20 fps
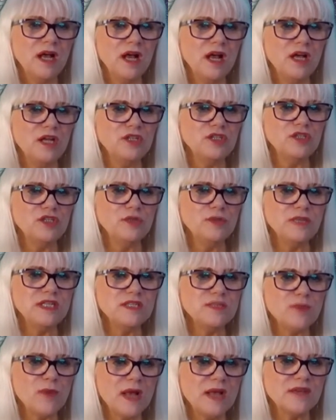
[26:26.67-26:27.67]

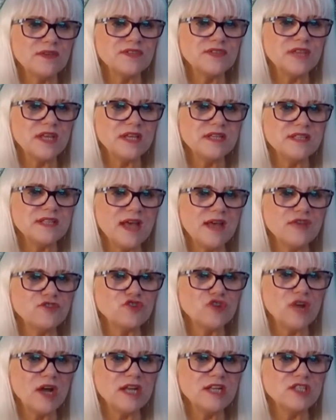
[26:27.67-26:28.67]
Louise Wells says, I've
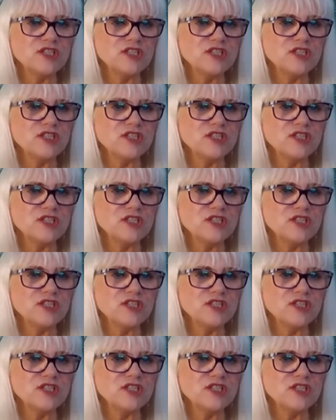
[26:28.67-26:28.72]
tried